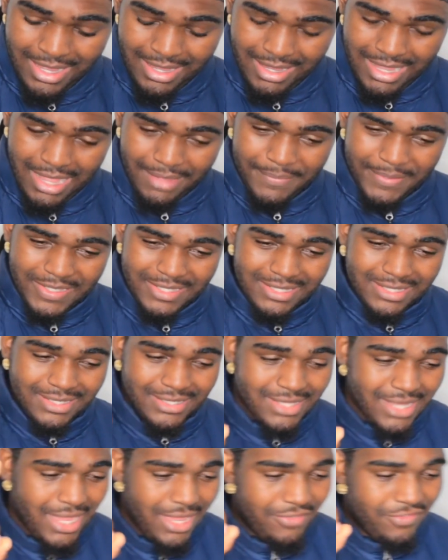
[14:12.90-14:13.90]
I've been
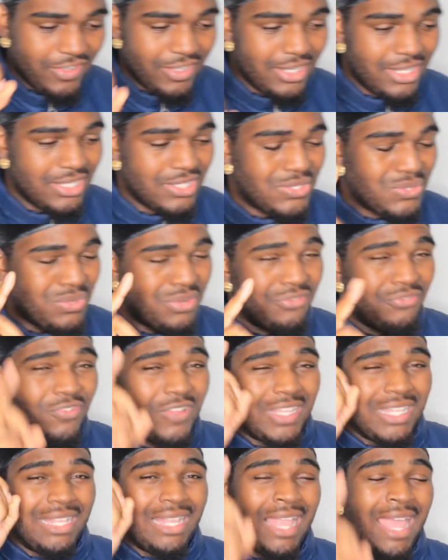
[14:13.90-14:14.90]
saving this one for
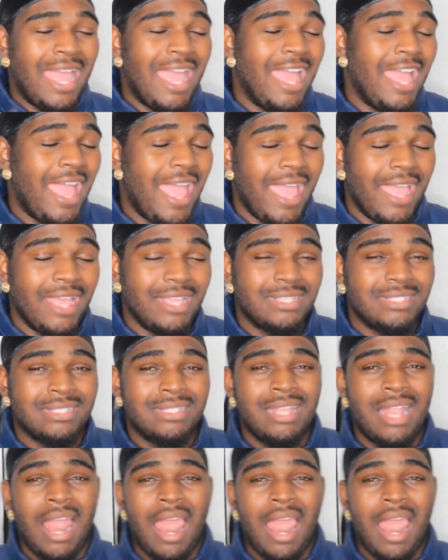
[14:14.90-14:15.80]
last.